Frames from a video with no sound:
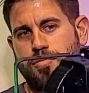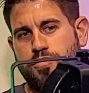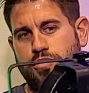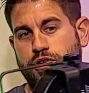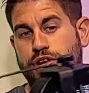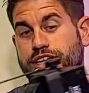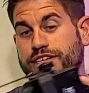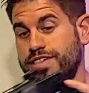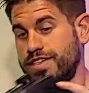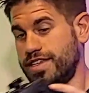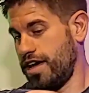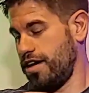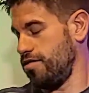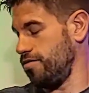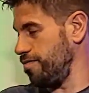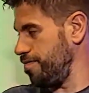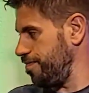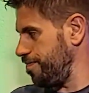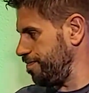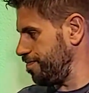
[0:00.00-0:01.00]
pretty
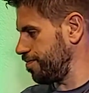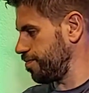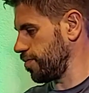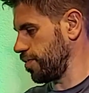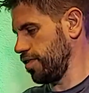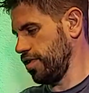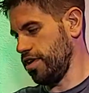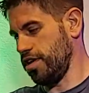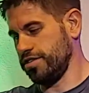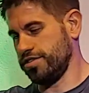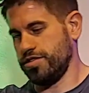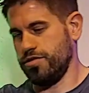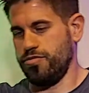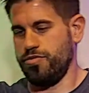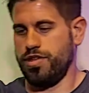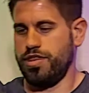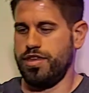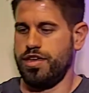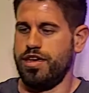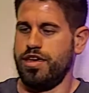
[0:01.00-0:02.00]
stout. Also
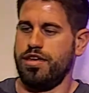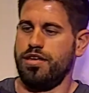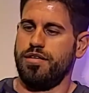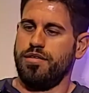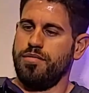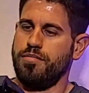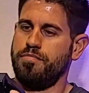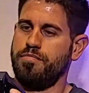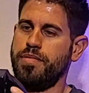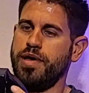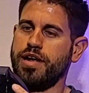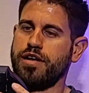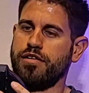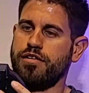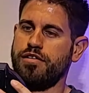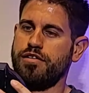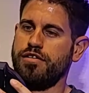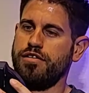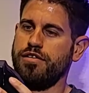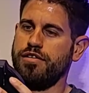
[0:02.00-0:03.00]
with
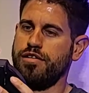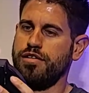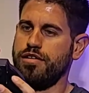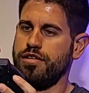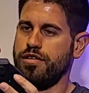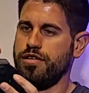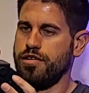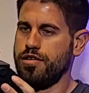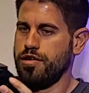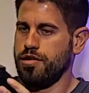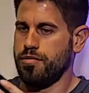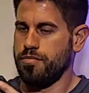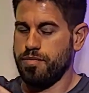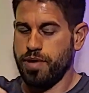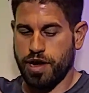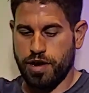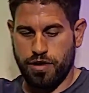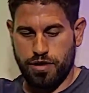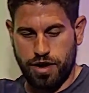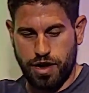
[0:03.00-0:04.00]
bigger
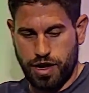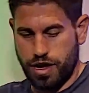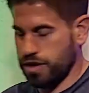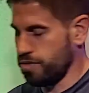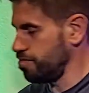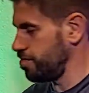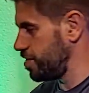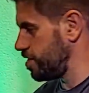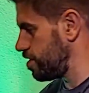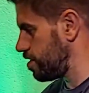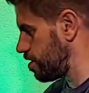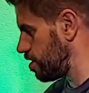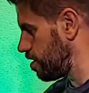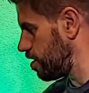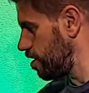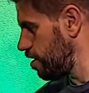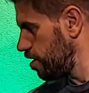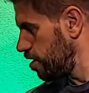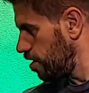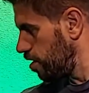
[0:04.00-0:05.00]
knobs,
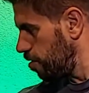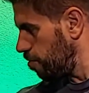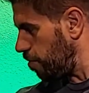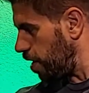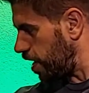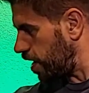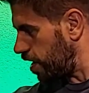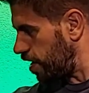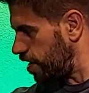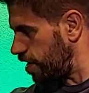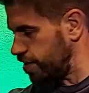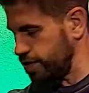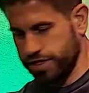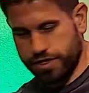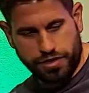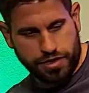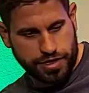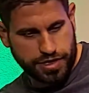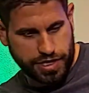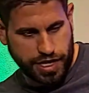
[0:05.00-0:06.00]
make it
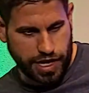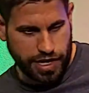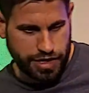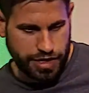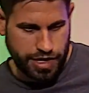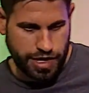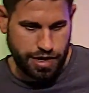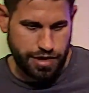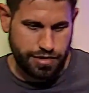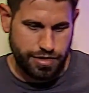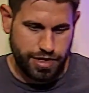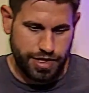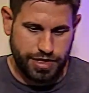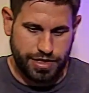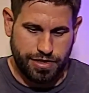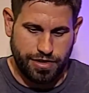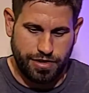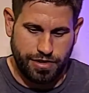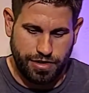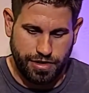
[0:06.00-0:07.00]
easier to tighten down.
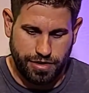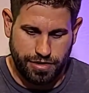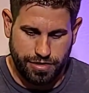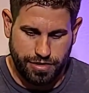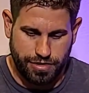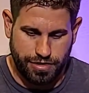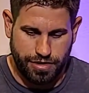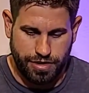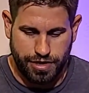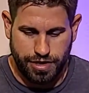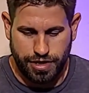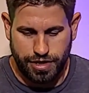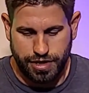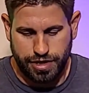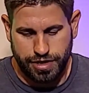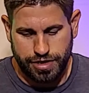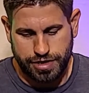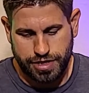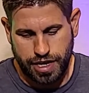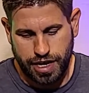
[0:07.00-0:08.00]
These are a little
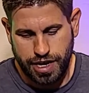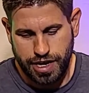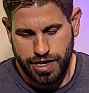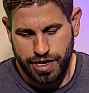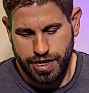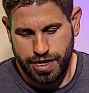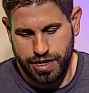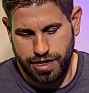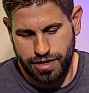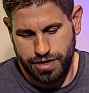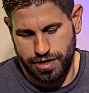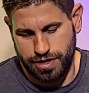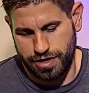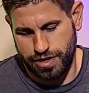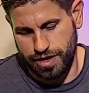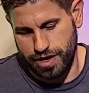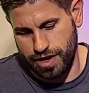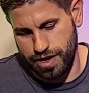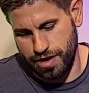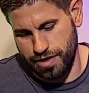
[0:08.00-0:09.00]
tiny.
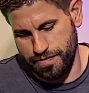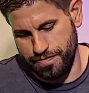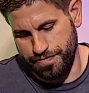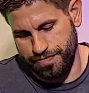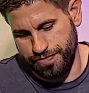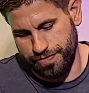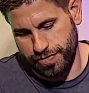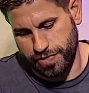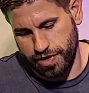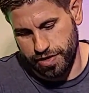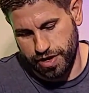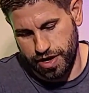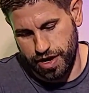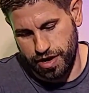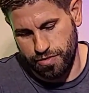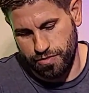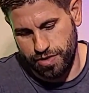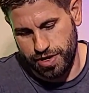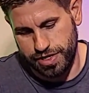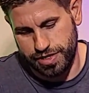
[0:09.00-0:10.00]
They're kind
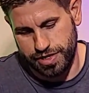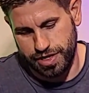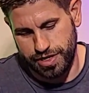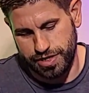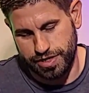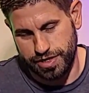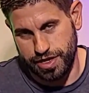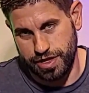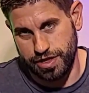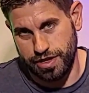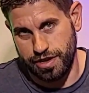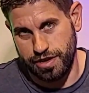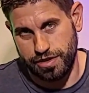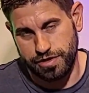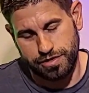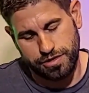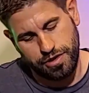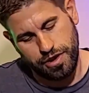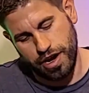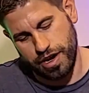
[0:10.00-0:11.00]
of recessed in
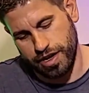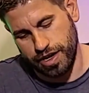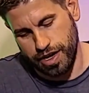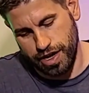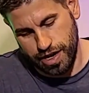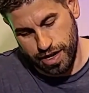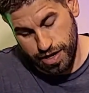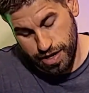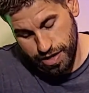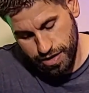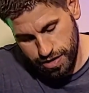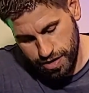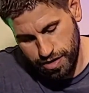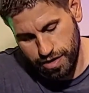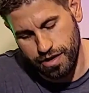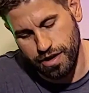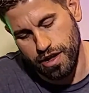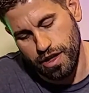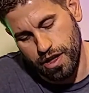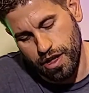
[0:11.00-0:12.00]
there, trying to get it in
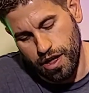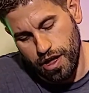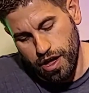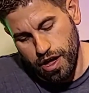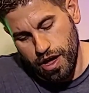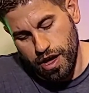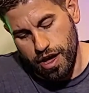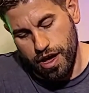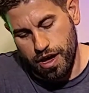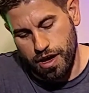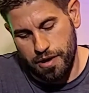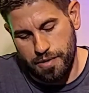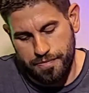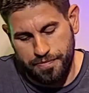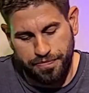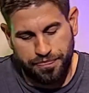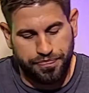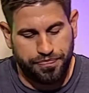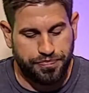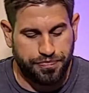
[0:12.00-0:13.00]
there.
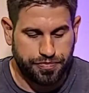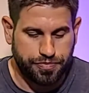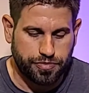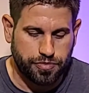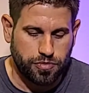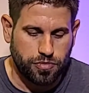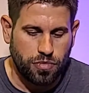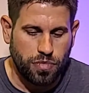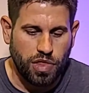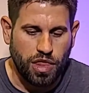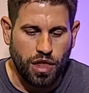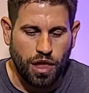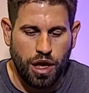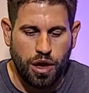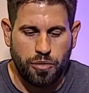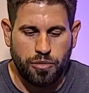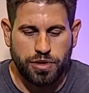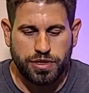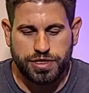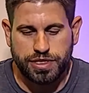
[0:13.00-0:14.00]

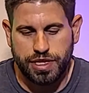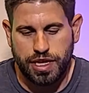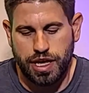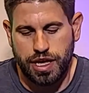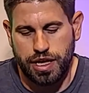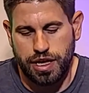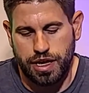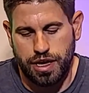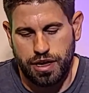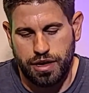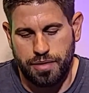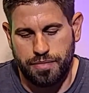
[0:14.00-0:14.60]
I will say